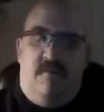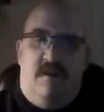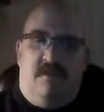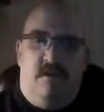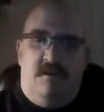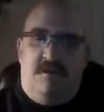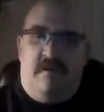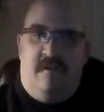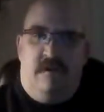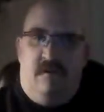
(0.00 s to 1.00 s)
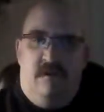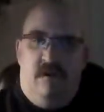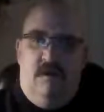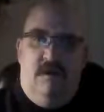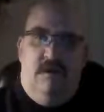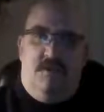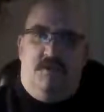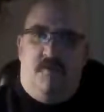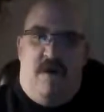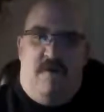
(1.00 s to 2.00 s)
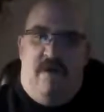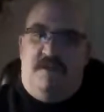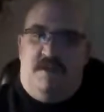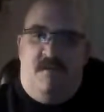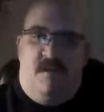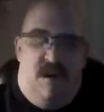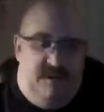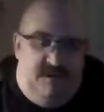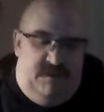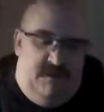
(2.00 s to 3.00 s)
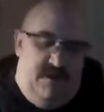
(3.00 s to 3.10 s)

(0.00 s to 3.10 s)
but of course nothing super outrageously priced.